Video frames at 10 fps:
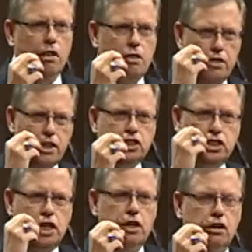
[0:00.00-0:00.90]
this
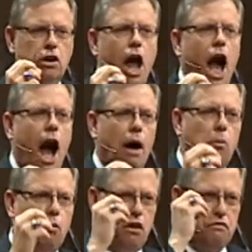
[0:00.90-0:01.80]
year I
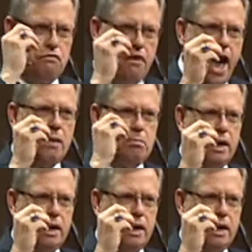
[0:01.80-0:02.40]
want a fat